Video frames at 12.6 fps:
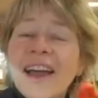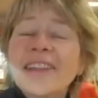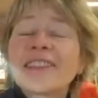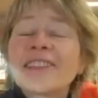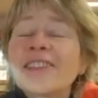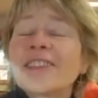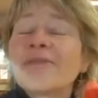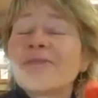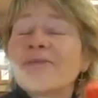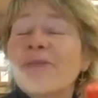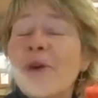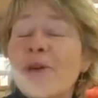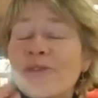it's the
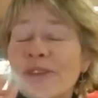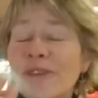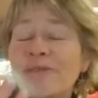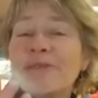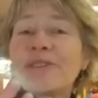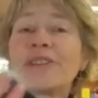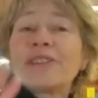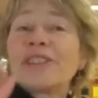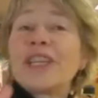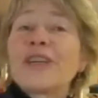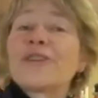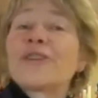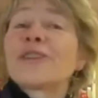fifth
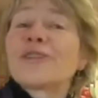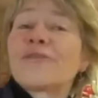secret